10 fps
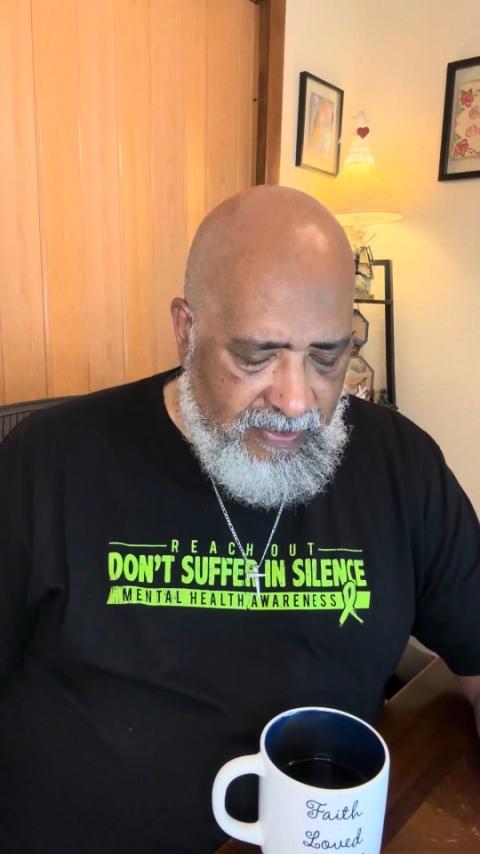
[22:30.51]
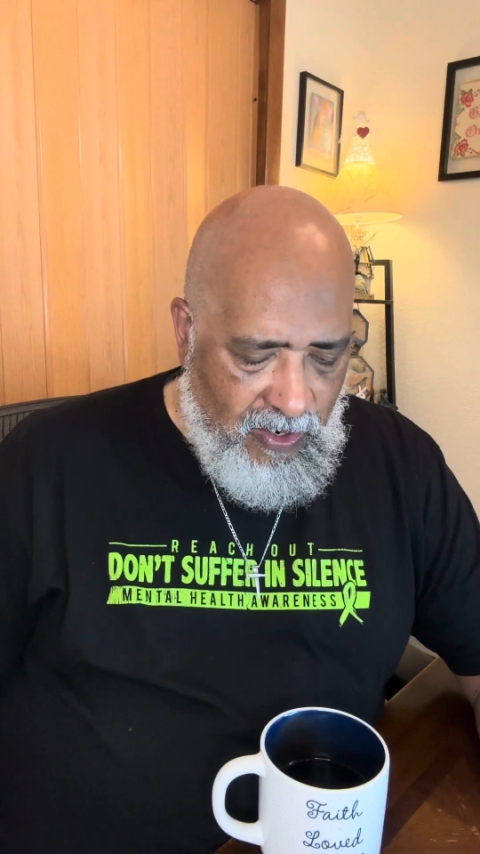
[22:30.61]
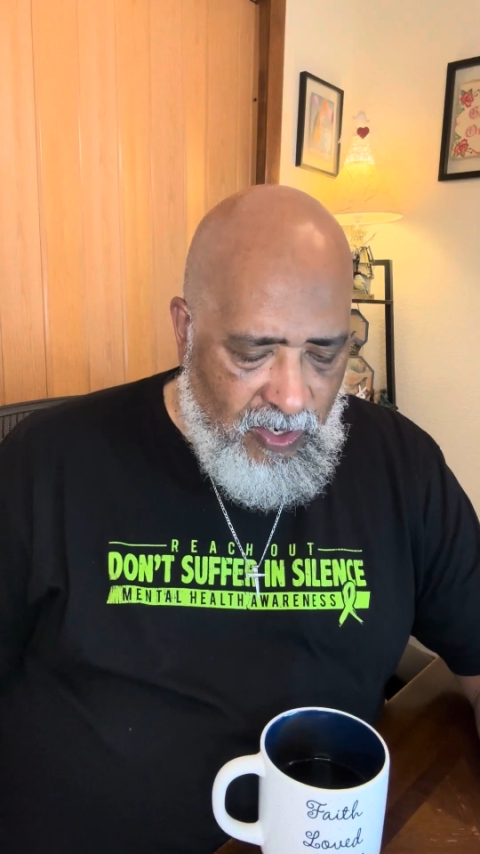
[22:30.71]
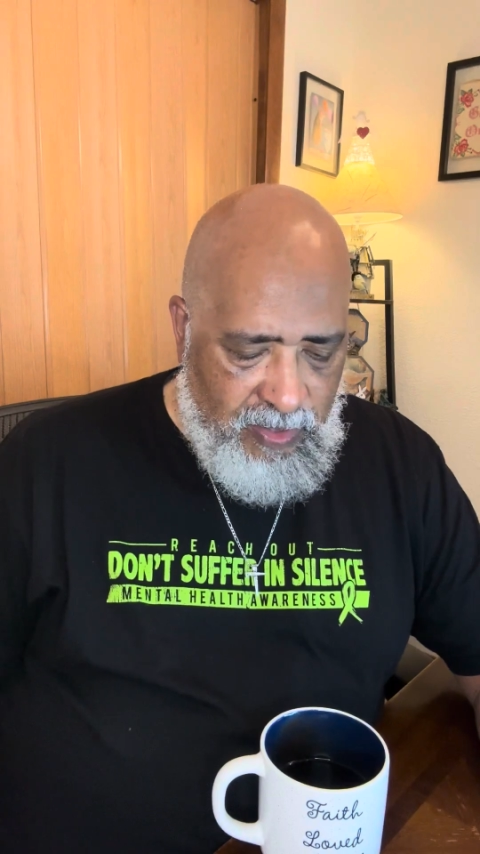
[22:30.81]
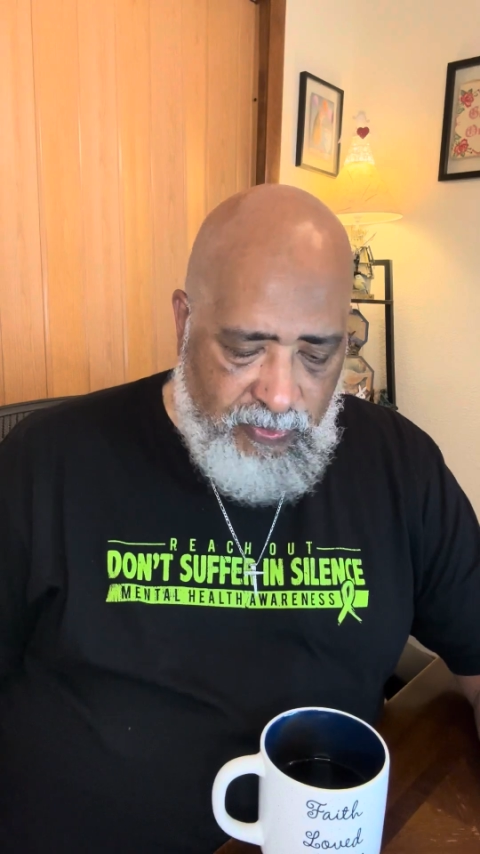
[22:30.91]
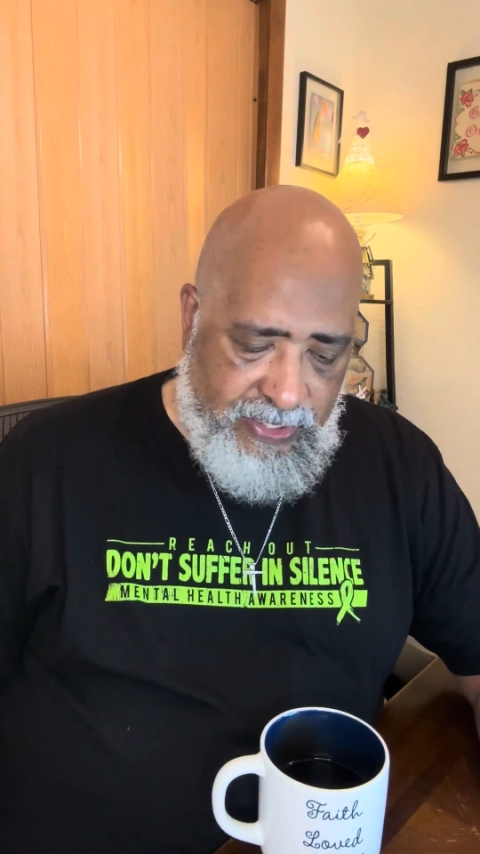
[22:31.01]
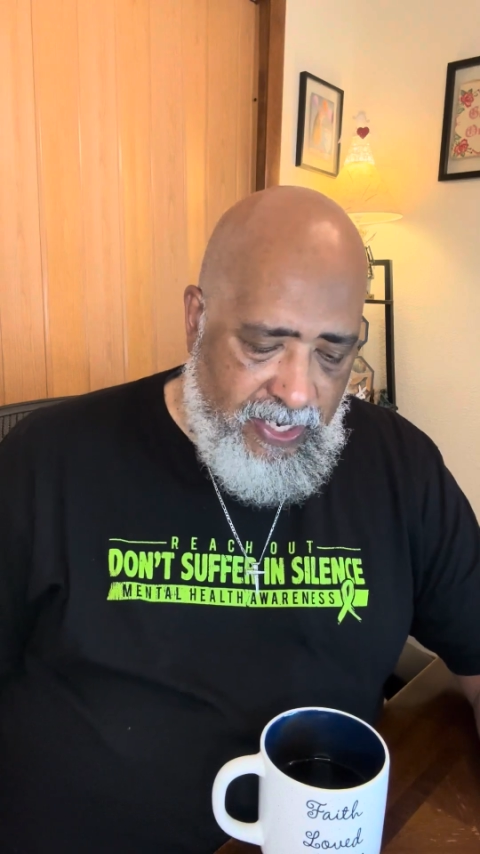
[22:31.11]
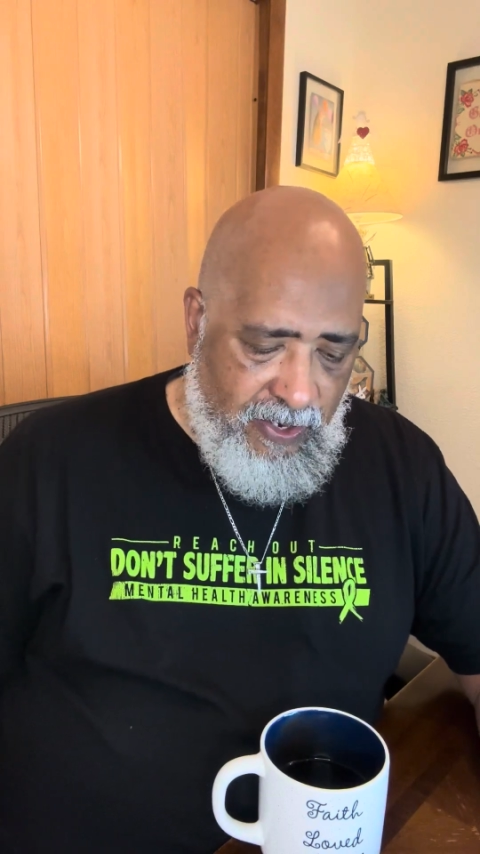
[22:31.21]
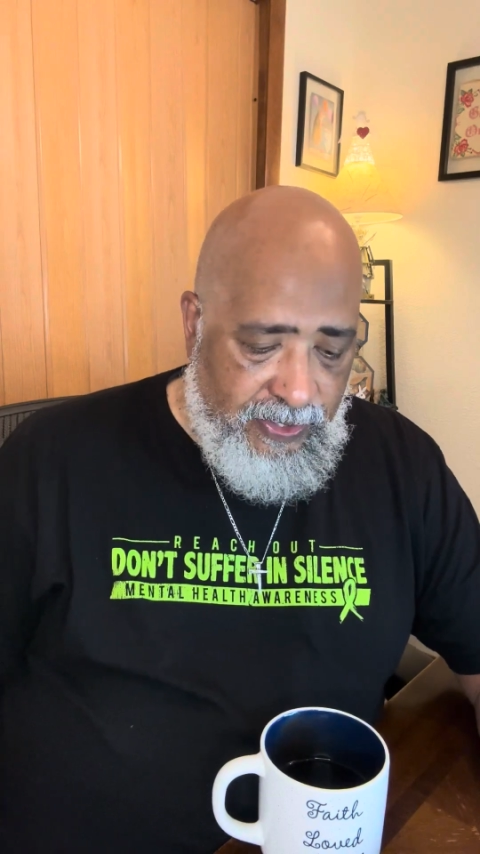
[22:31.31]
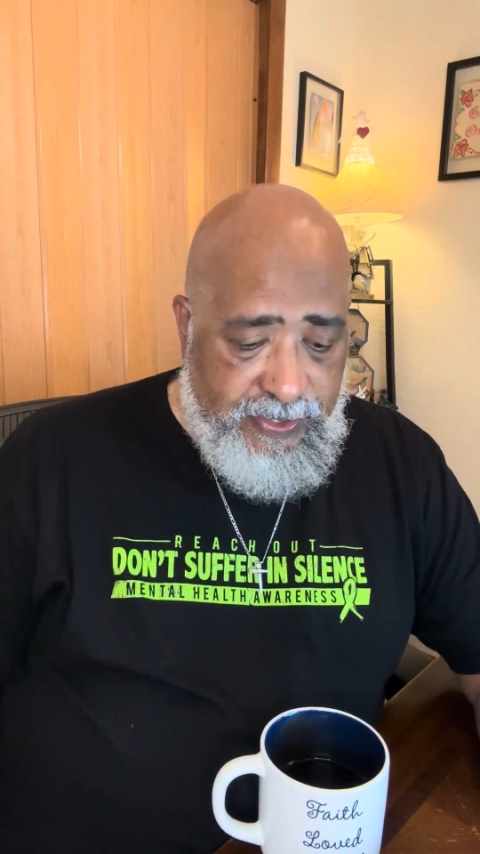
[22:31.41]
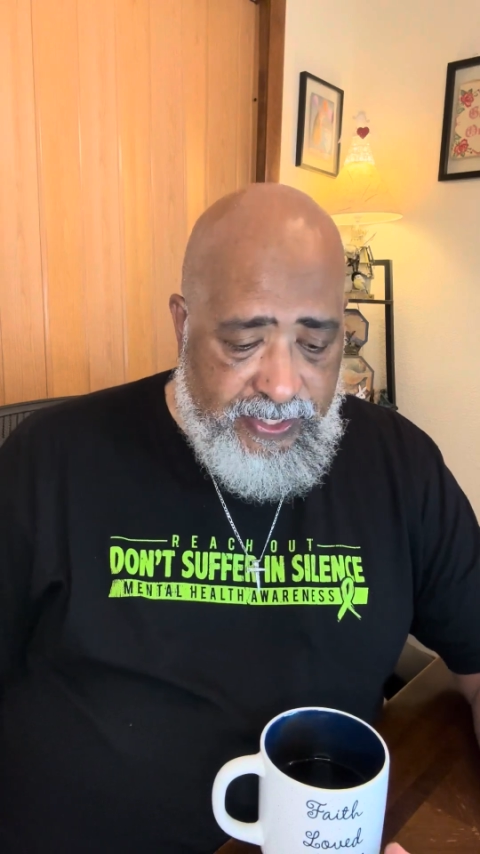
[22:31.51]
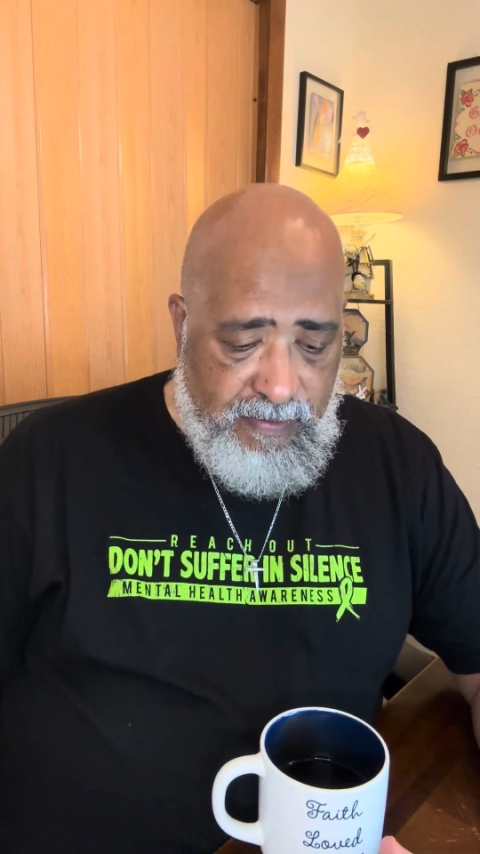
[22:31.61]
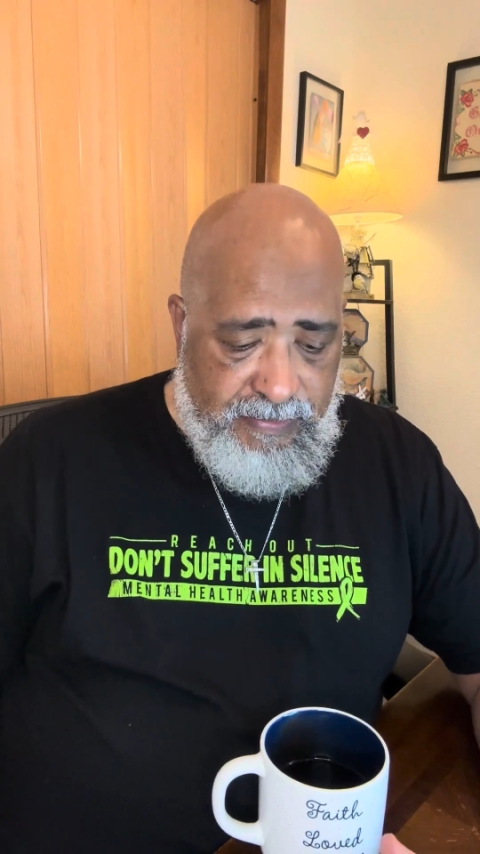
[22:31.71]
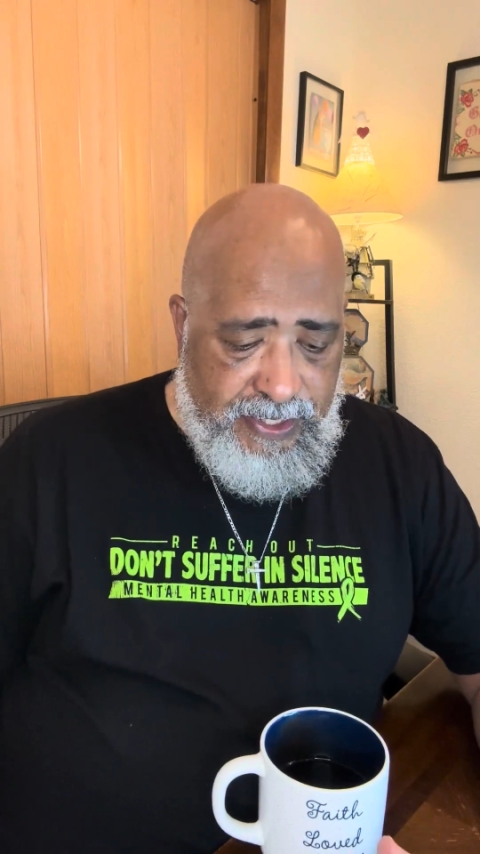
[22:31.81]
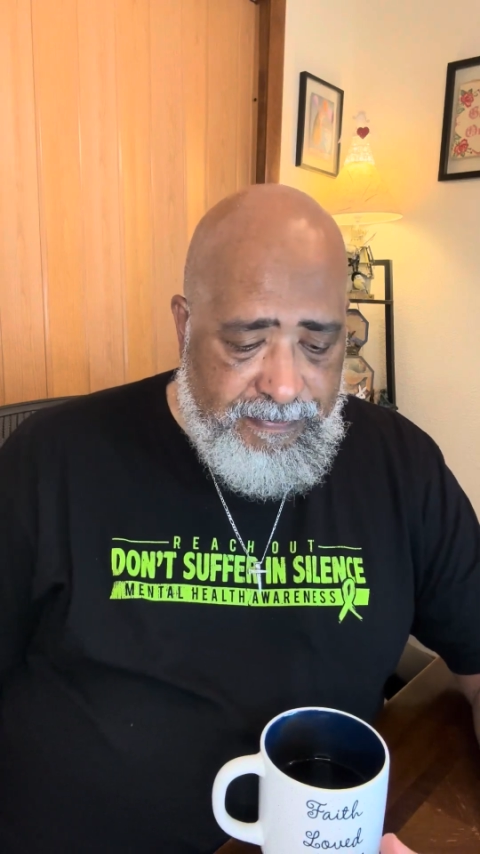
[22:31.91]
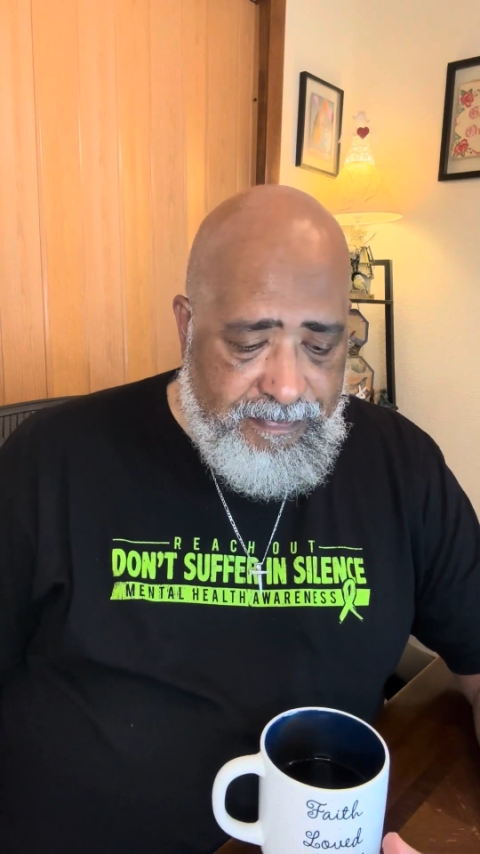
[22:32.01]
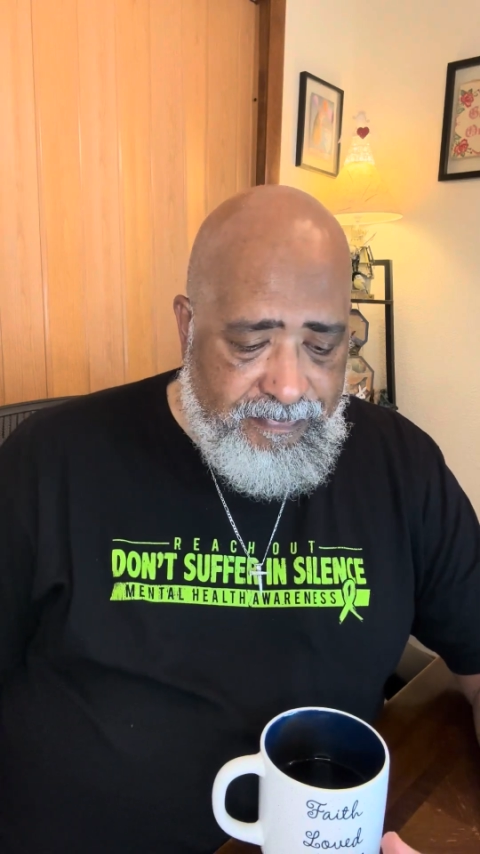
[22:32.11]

call them what they are. They're hymns.